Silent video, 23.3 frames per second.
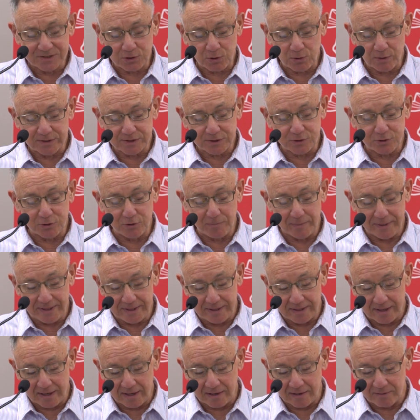Chris
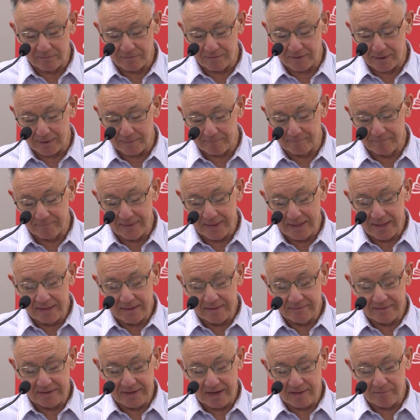Twomey of um,
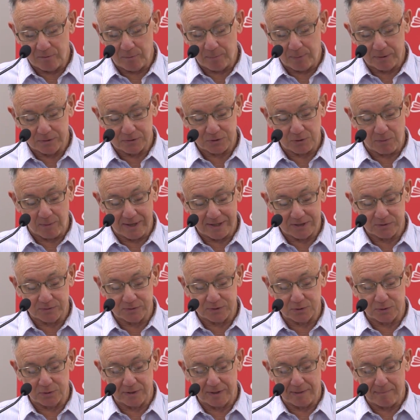the Naval Postgraduate
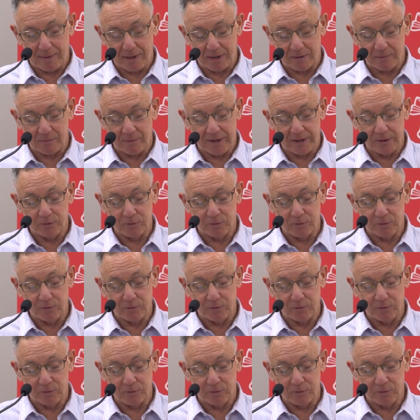School in Monterey,